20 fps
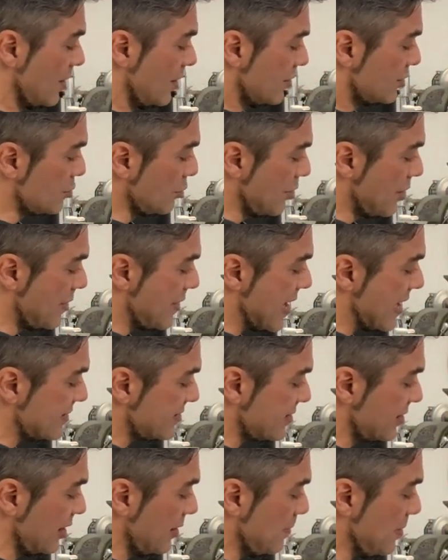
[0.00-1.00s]
So then
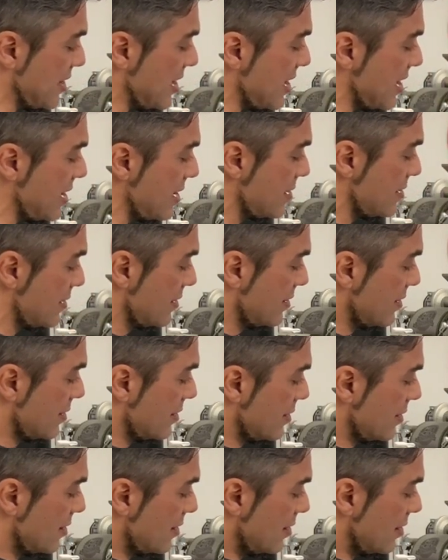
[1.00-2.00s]
that's gonna be
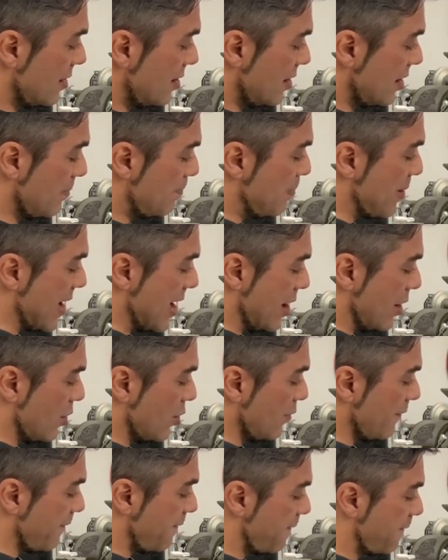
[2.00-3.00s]

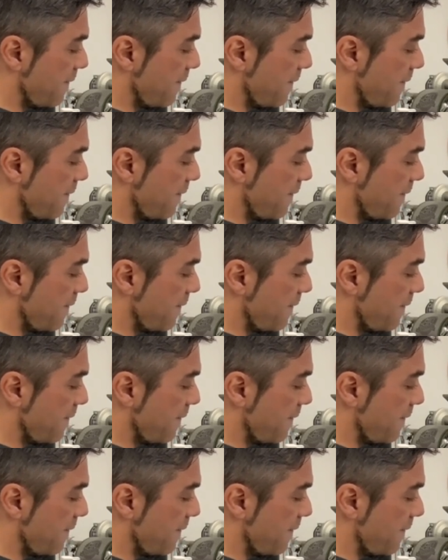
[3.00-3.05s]
about